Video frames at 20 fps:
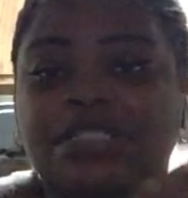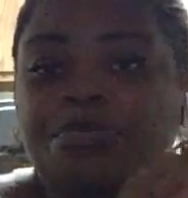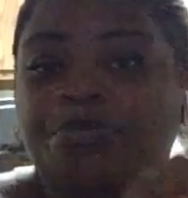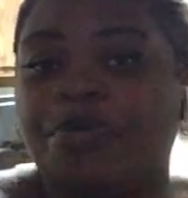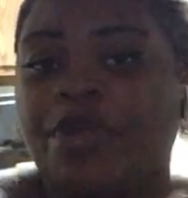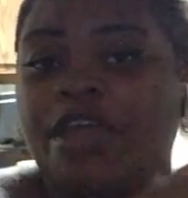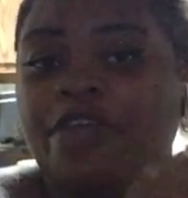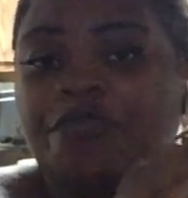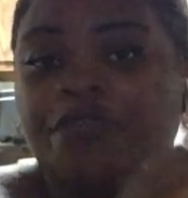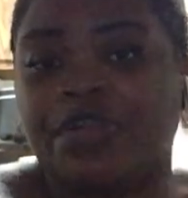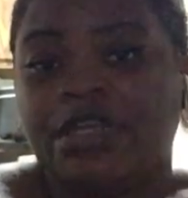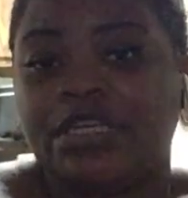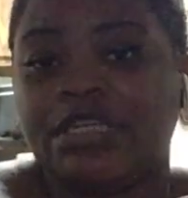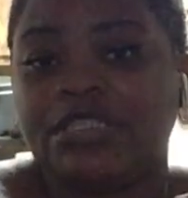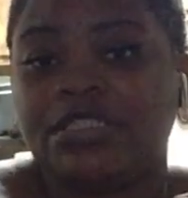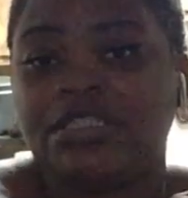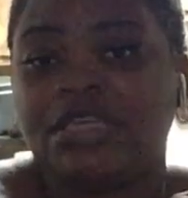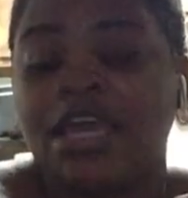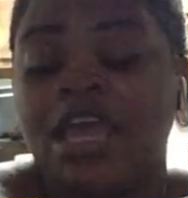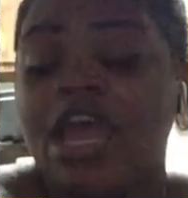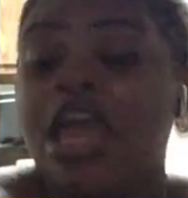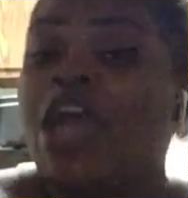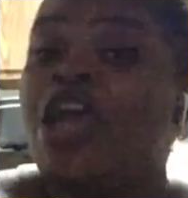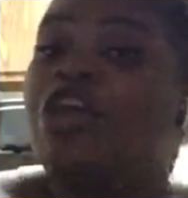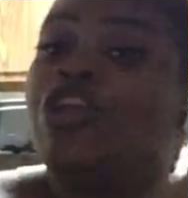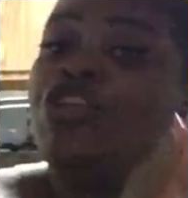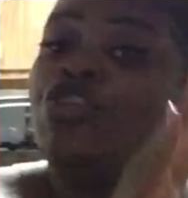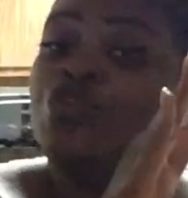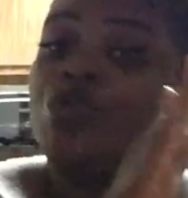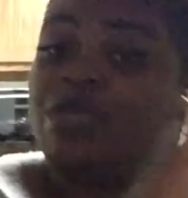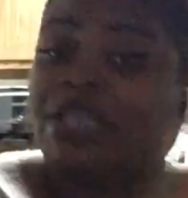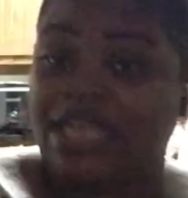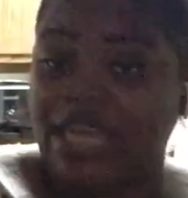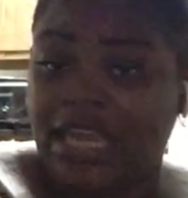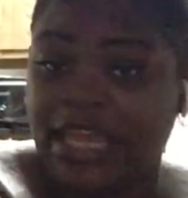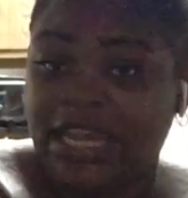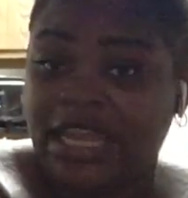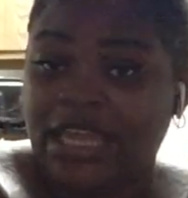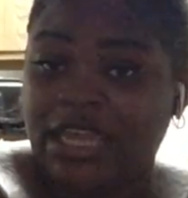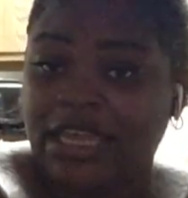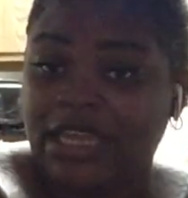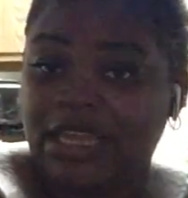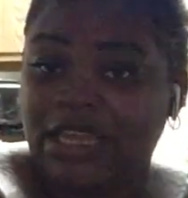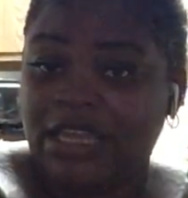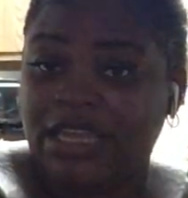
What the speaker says: and pray for this, you get it,